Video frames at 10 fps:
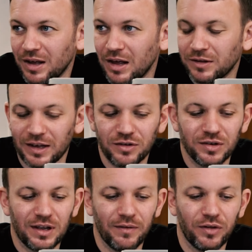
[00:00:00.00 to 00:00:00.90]
So that just
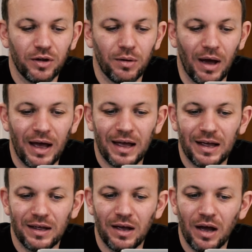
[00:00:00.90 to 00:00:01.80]
gives you
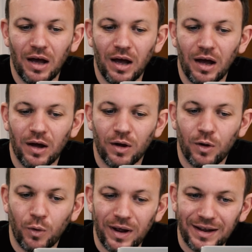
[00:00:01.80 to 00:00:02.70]
a
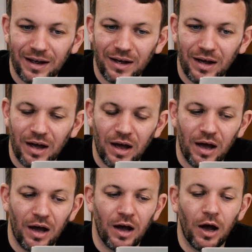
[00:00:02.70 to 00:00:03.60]
quick
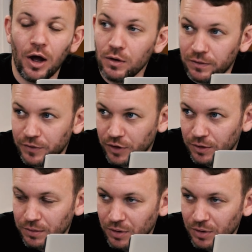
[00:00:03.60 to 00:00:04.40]
overview